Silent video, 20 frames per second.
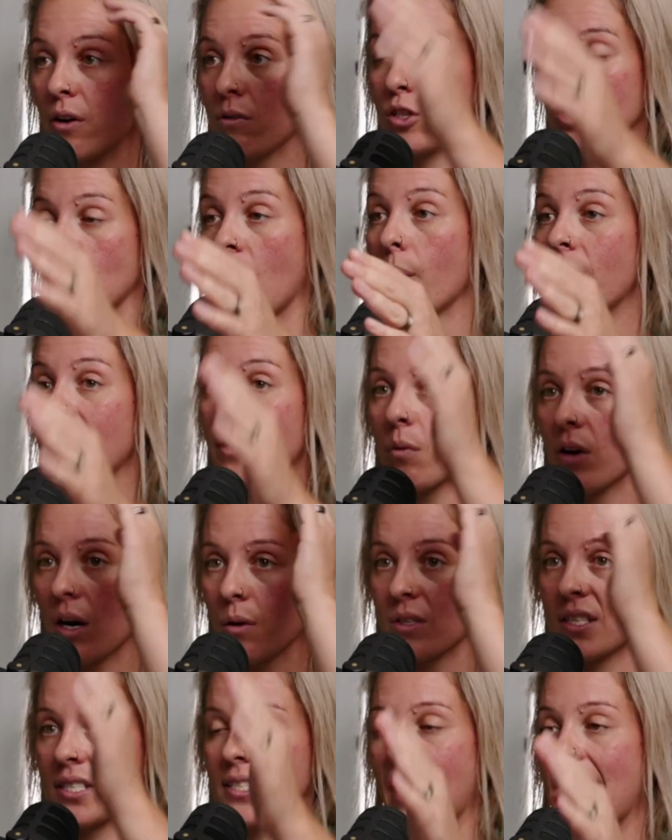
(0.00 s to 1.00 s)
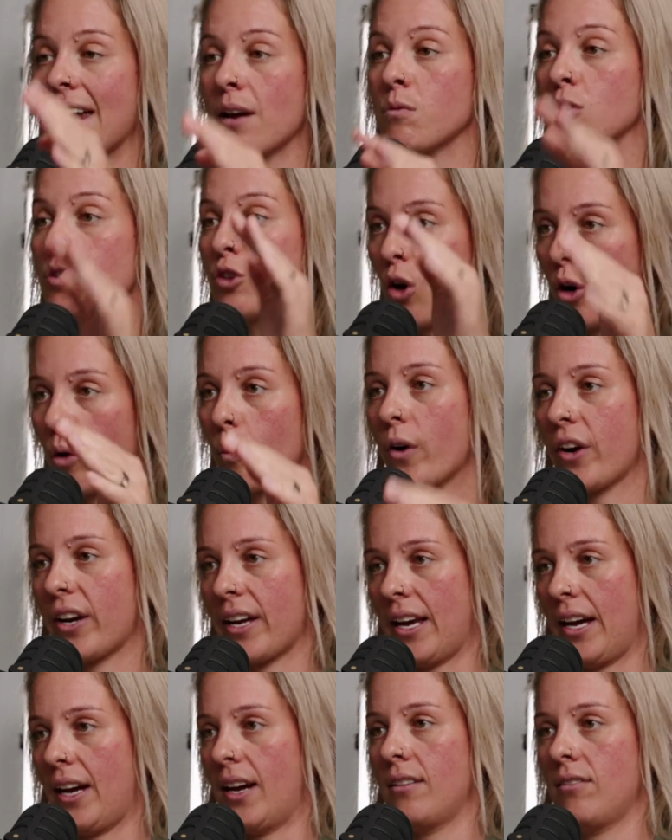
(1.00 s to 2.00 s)
going and what I was saying was going to work
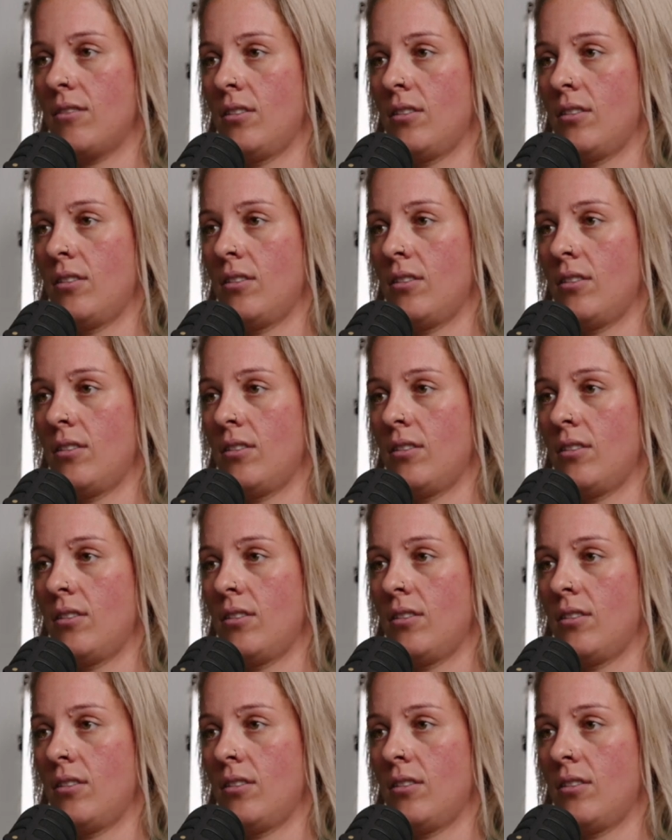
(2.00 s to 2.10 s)
out.